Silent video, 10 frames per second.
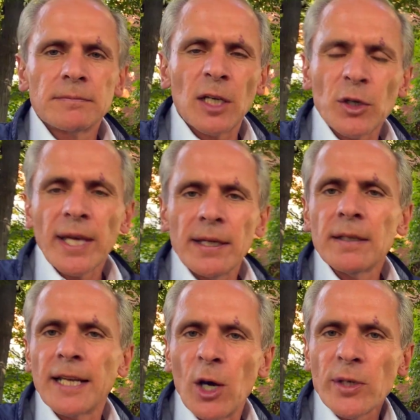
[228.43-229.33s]
Okay,
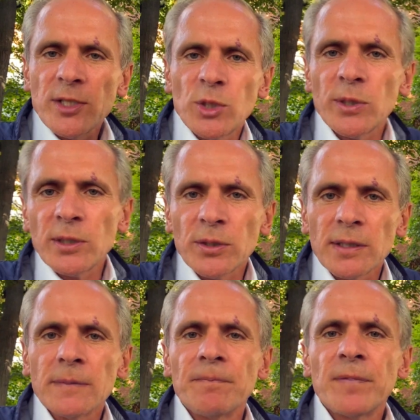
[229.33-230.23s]
now it is your
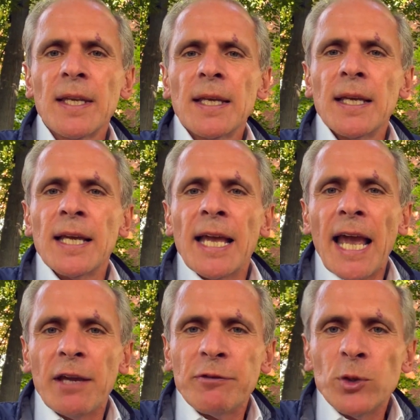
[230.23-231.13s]
turn. Have